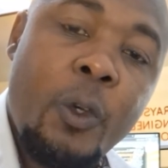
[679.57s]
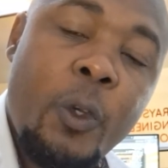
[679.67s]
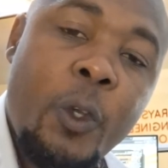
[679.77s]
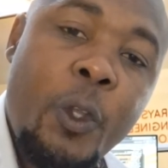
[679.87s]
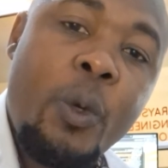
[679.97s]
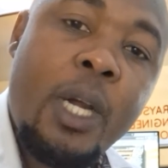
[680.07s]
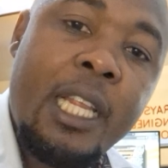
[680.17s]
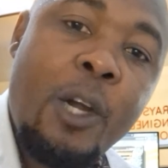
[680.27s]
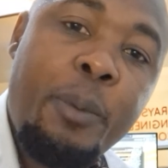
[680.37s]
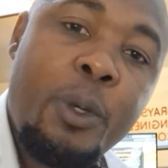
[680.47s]
you can
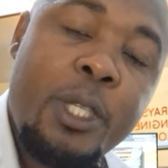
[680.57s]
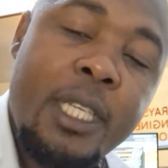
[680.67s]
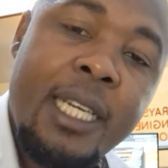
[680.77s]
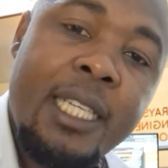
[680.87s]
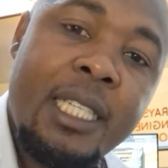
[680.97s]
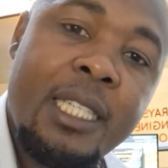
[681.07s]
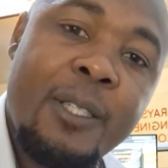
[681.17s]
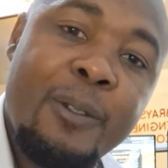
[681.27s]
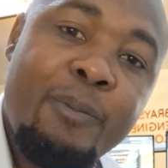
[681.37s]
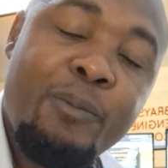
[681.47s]
now proceed
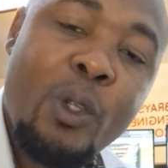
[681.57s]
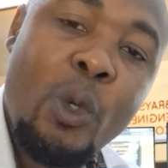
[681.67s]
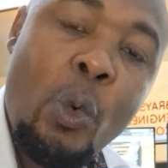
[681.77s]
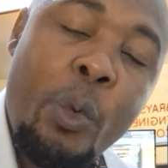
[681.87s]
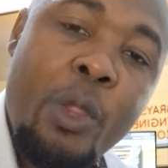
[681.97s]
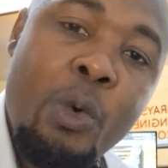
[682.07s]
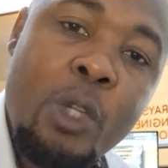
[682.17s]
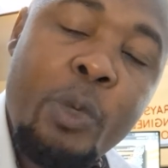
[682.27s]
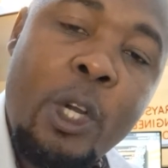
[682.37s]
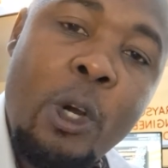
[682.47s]
with what
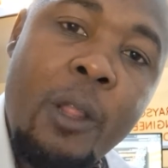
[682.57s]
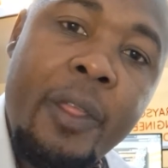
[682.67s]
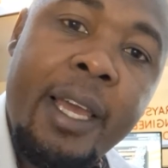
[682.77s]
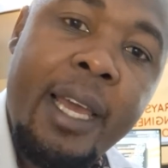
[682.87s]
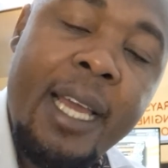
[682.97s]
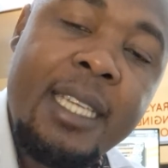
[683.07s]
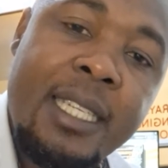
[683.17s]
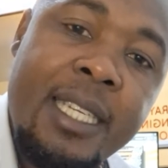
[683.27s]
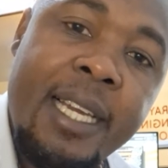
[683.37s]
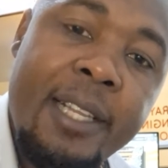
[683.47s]
we call the
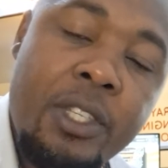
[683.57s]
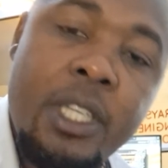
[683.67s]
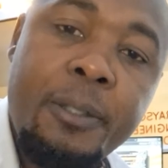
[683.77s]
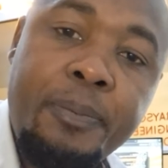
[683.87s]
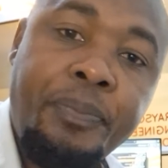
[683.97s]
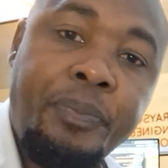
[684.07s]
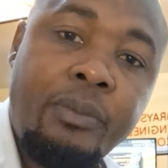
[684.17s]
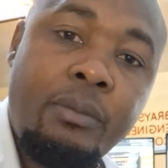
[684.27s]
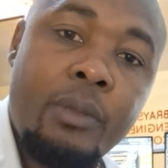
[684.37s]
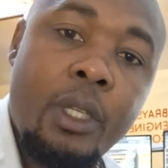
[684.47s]
SDLC.
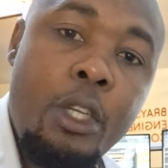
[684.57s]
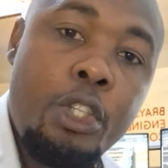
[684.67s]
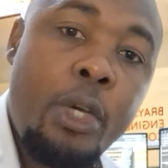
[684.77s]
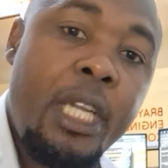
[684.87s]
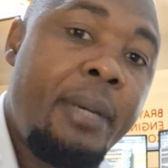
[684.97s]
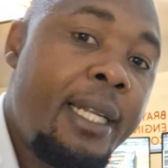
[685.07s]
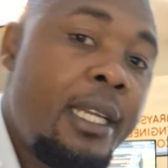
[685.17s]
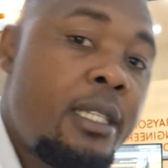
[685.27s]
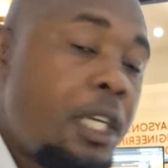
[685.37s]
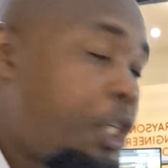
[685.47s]
So in my
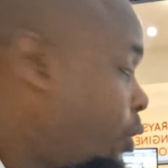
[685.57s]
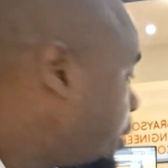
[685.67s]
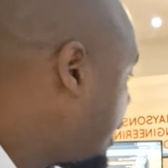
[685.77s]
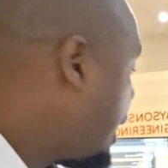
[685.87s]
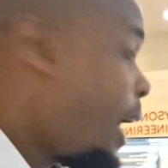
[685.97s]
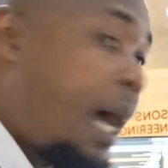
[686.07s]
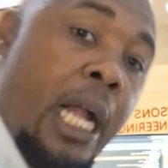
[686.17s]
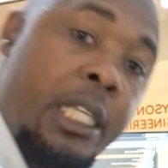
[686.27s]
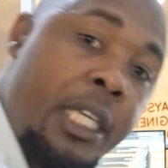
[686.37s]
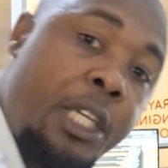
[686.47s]
next session,
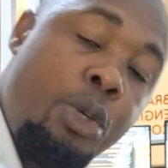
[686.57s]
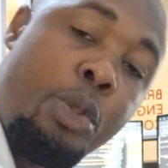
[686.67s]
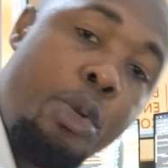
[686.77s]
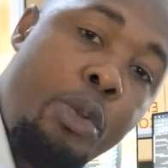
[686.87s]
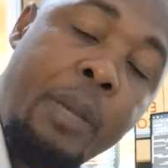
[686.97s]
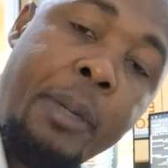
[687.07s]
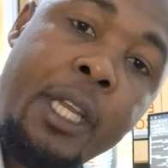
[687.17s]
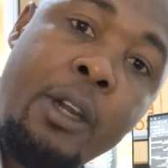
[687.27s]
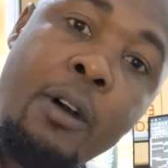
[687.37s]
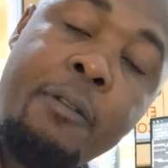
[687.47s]
I'll take you through the
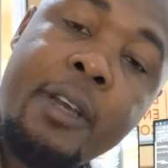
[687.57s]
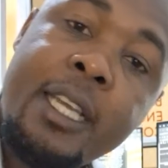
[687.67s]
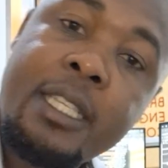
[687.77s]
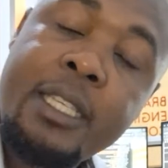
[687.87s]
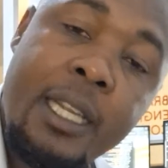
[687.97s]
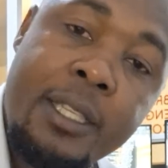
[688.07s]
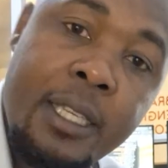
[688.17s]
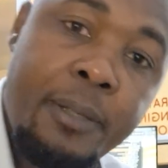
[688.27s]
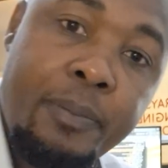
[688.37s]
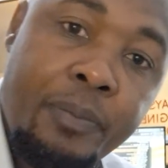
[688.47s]
meaning of
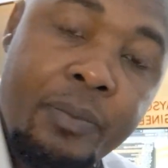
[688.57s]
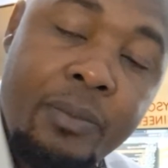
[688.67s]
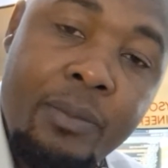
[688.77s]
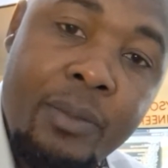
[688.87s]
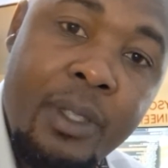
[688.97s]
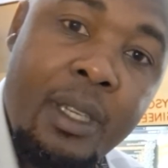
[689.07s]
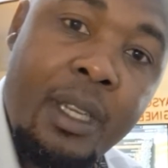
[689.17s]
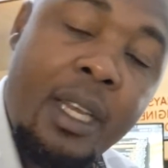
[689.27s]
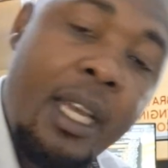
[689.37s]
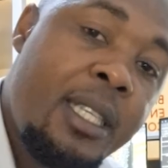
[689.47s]
SDLC.
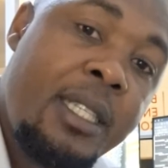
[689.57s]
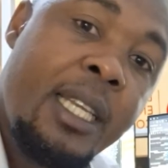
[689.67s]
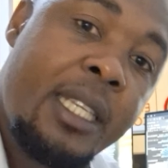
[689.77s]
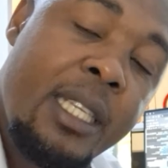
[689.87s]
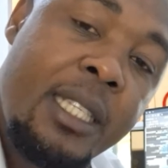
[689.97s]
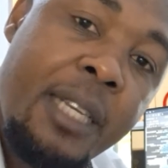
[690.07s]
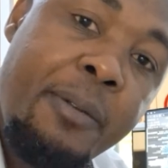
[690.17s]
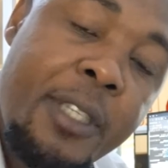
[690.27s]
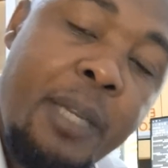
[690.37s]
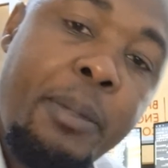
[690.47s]
SDLC
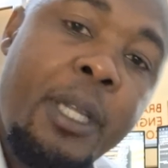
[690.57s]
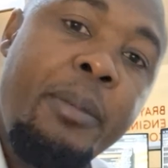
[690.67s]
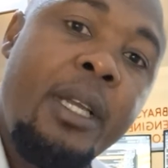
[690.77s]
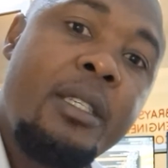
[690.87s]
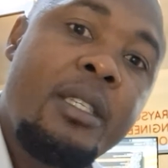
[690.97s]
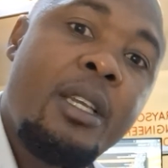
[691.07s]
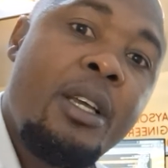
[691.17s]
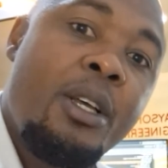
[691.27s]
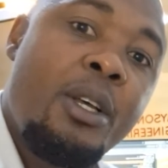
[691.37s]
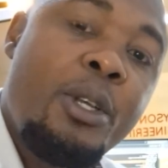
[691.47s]
simply means
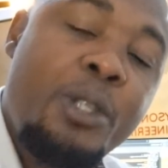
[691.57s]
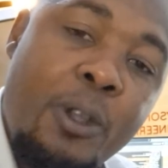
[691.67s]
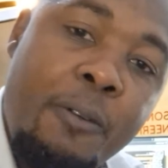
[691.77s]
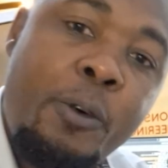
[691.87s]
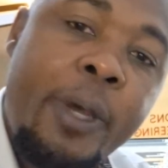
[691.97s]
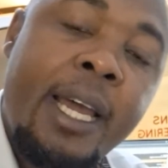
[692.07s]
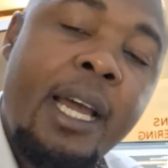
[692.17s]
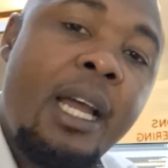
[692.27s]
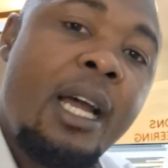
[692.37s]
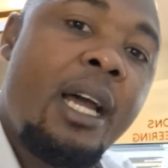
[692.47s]
software